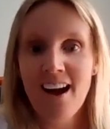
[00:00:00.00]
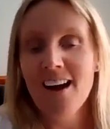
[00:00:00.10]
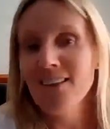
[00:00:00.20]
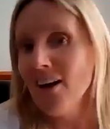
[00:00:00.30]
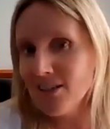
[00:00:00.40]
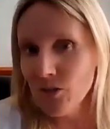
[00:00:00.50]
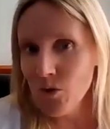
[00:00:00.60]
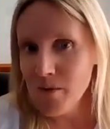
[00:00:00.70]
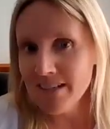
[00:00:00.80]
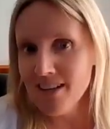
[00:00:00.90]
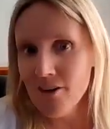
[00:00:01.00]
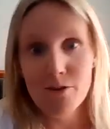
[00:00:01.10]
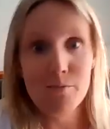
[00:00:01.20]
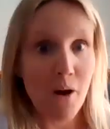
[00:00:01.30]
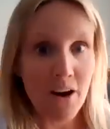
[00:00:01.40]
I like to call myself
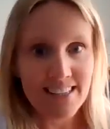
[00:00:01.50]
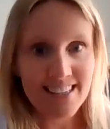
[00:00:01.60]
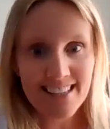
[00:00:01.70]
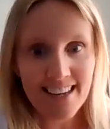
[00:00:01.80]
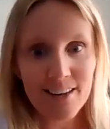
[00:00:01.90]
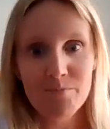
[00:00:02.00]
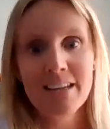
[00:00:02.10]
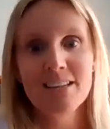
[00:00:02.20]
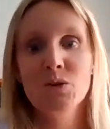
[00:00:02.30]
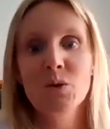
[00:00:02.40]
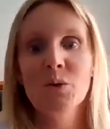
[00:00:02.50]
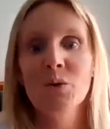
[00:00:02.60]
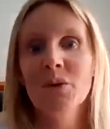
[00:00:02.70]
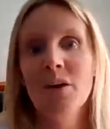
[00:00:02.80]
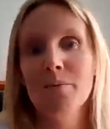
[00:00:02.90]
a mindset mentor.